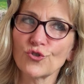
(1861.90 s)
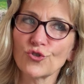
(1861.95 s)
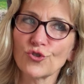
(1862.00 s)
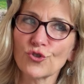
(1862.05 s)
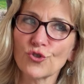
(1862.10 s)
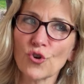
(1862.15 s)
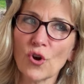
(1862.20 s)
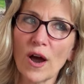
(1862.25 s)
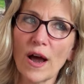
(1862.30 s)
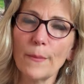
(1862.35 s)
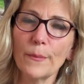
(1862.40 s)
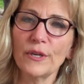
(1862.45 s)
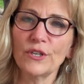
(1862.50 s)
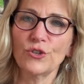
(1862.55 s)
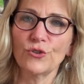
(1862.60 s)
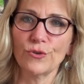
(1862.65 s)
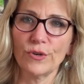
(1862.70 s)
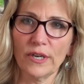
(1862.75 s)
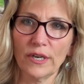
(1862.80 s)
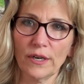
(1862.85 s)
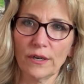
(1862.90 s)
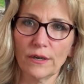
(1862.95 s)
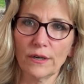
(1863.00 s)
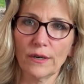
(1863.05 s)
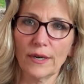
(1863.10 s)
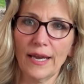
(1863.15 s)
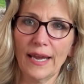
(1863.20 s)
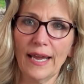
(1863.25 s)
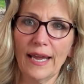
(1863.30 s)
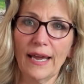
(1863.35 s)
trauma
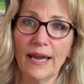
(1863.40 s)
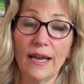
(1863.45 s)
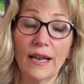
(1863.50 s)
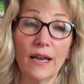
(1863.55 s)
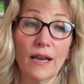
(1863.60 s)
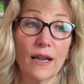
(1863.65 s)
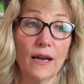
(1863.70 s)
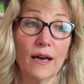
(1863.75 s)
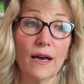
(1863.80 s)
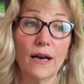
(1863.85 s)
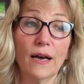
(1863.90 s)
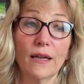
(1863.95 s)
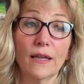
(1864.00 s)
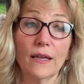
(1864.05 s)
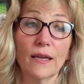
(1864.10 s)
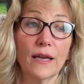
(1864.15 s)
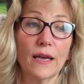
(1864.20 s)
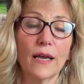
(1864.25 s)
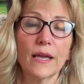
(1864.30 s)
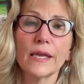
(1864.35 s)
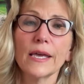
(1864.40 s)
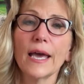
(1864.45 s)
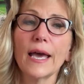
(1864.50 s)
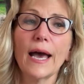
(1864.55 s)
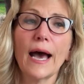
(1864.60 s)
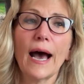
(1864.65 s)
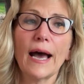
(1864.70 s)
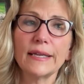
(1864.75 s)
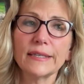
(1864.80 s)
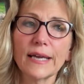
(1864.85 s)
trigger, and
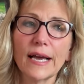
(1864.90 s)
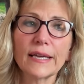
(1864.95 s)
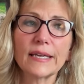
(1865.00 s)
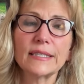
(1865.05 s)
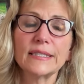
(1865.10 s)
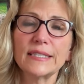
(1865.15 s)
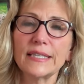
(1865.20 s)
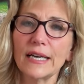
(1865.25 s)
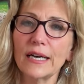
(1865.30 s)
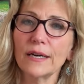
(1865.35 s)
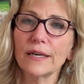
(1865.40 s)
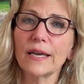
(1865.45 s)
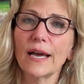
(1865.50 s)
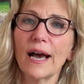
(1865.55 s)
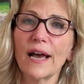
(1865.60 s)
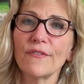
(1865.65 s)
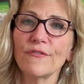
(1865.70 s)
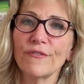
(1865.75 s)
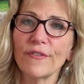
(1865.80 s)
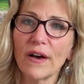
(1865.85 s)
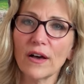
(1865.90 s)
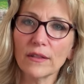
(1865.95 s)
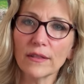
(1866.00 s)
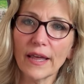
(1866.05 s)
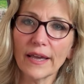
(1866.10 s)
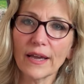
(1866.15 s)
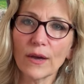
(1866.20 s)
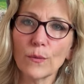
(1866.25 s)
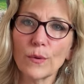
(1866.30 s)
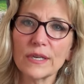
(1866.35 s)
I, I can tell you, I felt
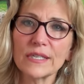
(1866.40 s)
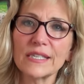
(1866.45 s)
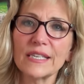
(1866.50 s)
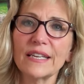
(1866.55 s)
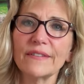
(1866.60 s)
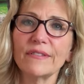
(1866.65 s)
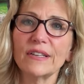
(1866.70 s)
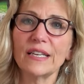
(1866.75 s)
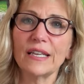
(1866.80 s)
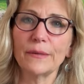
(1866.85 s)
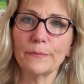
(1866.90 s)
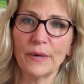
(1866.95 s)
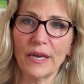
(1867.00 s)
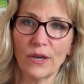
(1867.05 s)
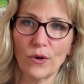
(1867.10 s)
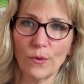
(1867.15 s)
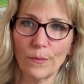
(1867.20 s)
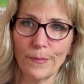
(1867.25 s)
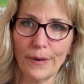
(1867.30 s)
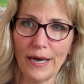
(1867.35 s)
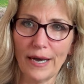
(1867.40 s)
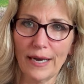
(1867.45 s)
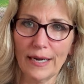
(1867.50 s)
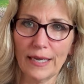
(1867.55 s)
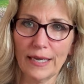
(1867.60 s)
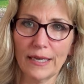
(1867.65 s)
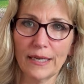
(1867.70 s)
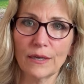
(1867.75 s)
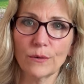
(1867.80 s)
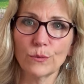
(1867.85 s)
like I wasn't even in my own
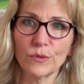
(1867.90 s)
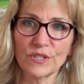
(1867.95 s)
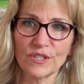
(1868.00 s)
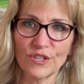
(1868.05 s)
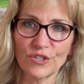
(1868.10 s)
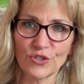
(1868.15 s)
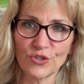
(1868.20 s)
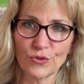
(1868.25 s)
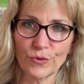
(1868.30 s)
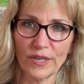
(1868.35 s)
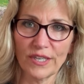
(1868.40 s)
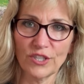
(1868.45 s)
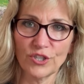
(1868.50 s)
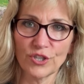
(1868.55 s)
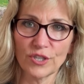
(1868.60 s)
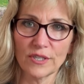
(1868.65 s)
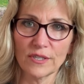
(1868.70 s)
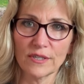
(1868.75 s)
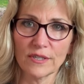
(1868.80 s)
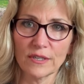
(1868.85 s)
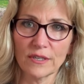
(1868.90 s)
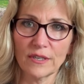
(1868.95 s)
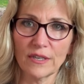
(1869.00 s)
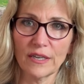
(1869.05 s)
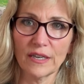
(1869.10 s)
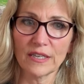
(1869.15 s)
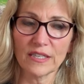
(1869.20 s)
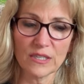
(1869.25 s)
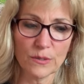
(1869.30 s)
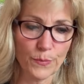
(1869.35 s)
body. It was the strangest
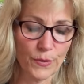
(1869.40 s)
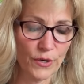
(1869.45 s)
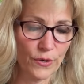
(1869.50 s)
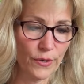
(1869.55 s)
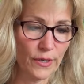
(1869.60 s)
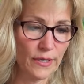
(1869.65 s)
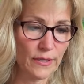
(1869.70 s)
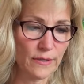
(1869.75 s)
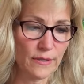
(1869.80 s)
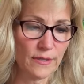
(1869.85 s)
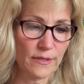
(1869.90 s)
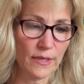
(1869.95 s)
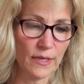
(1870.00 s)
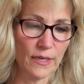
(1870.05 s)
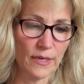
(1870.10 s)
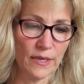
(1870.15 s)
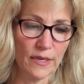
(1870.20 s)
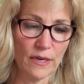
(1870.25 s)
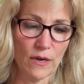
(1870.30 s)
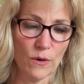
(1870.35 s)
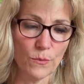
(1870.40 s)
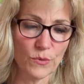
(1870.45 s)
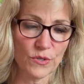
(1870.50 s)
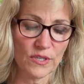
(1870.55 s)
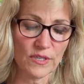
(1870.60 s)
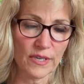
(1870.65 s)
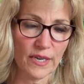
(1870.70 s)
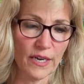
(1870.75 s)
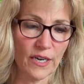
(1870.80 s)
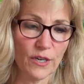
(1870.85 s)
experience. It, it almost
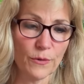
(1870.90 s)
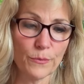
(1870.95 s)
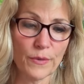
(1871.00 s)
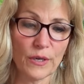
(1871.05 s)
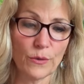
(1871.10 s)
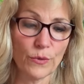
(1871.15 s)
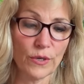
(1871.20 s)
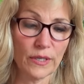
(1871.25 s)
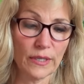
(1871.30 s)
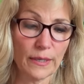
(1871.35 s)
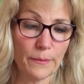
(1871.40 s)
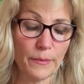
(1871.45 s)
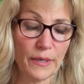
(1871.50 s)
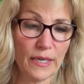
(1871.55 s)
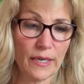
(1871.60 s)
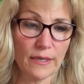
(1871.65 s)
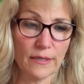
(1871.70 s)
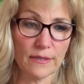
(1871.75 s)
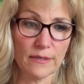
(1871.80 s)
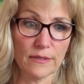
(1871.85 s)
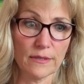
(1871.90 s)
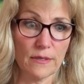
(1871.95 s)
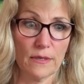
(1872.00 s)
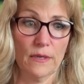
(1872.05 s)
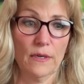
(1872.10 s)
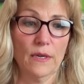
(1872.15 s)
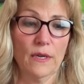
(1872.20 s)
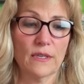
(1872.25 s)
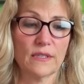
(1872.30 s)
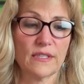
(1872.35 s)
scared me, really, because
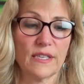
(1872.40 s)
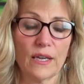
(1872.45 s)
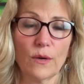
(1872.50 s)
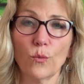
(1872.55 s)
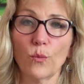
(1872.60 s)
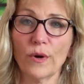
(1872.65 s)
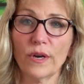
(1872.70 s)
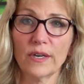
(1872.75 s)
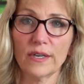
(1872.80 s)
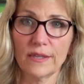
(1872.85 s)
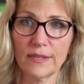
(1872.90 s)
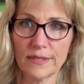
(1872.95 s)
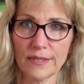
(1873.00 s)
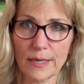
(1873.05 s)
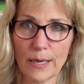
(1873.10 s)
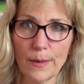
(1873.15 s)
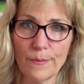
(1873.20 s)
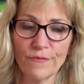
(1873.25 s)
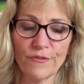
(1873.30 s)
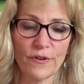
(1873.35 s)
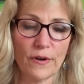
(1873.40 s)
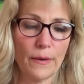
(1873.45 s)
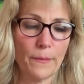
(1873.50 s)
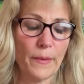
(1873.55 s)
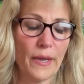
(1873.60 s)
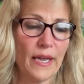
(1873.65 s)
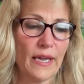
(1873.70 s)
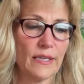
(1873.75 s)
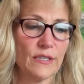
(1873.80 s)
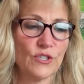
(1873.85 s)
it's like, where did this come from?
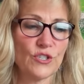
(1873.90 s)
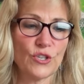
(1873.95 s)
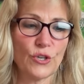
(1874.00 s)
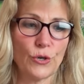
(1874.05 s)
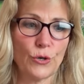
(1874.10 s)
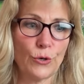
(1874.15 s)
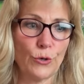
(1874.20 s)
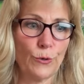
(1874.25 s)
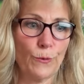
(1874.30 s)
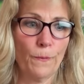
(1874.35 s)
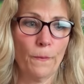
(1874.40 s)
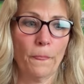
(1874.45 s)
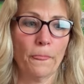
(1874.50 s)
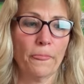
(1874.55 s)
And so,